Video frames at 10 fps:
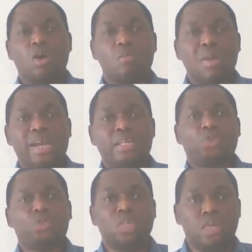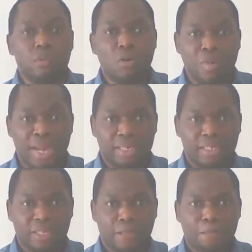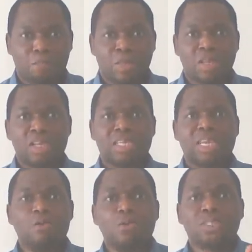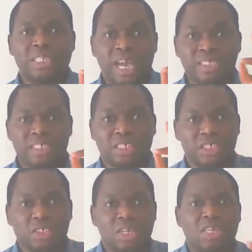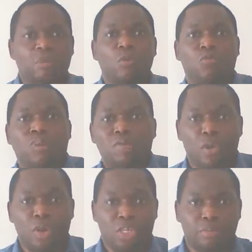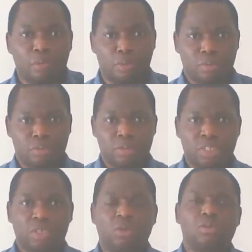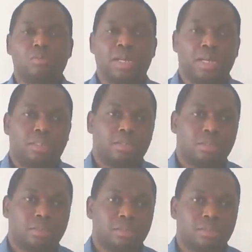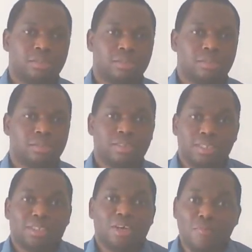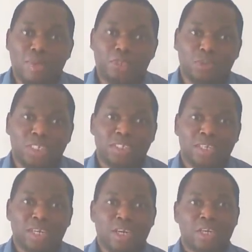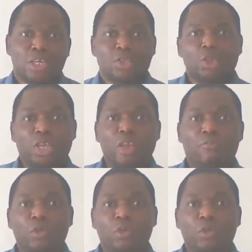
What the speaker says: or married to Igbo men, they will take decisions that will favor Igbo in Yoruba land. It's government with it. So